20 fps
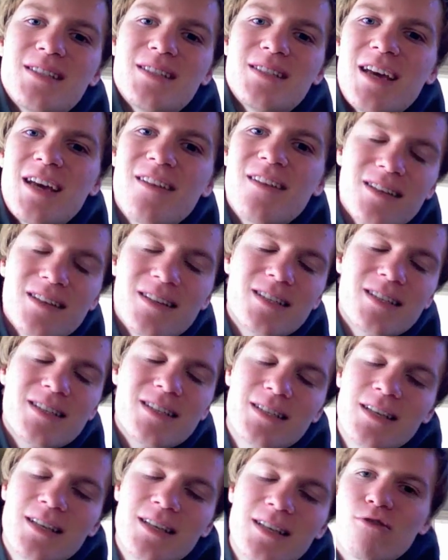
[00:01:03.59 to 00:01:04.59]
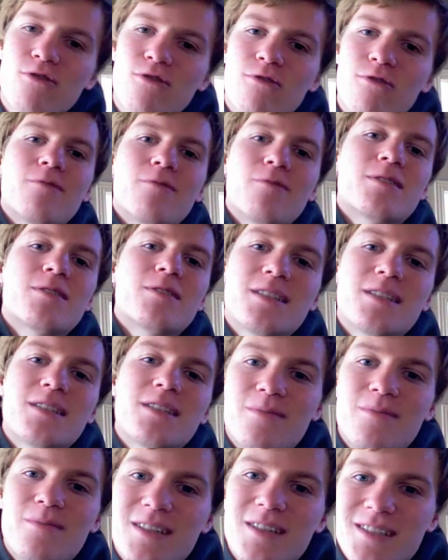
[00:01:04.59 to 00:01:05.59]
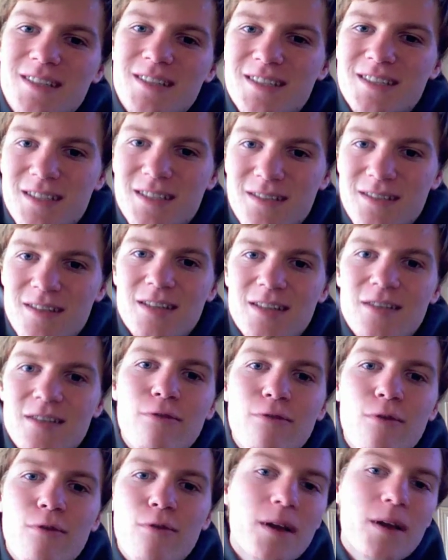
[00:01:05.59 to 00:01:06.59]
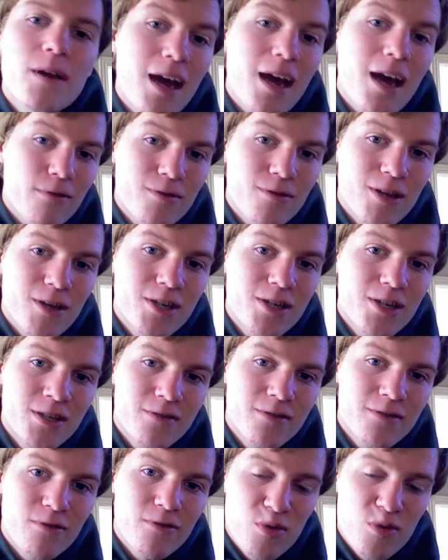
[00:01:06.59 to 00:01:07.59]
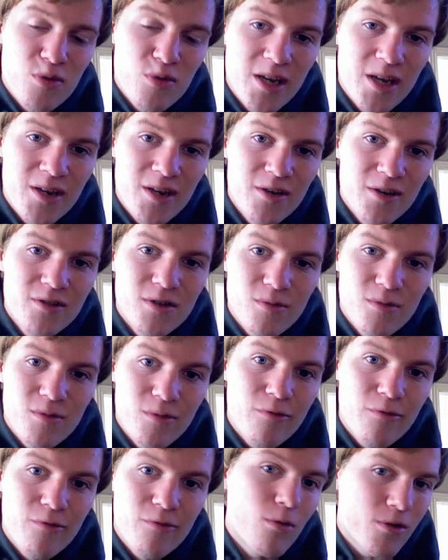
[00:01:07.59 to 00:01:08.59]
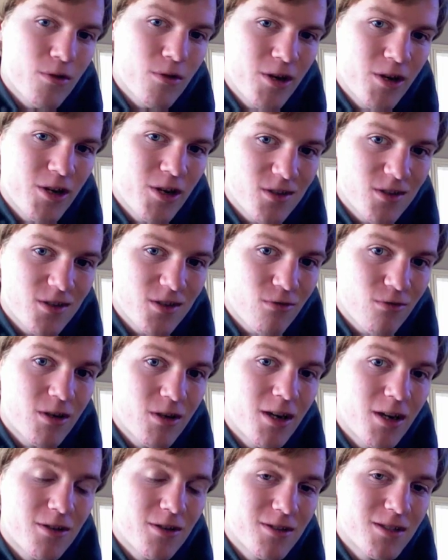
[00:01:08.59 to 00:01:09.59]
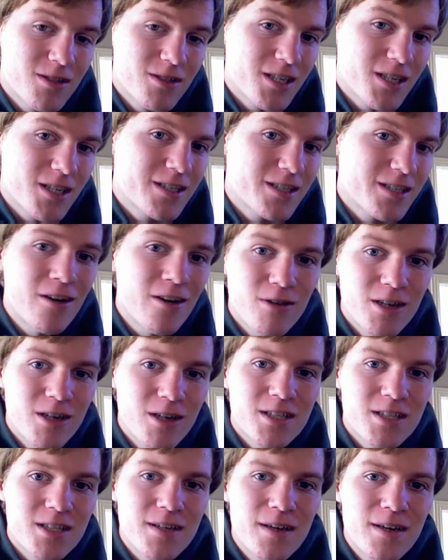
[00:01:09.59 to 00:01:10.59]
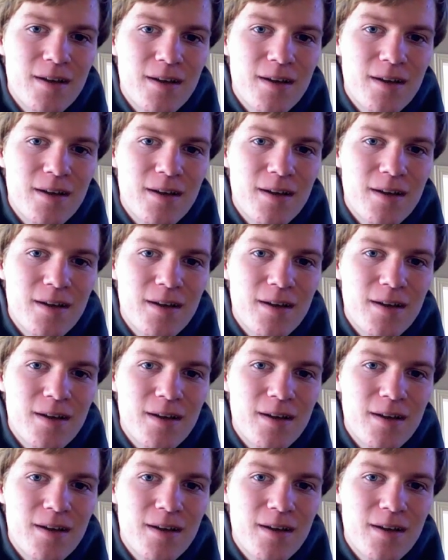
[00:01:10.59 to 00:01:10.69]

I thought the 1620 was sick because that's 4.5 rotations for nobody knows. 4 rotations, 360 degrees,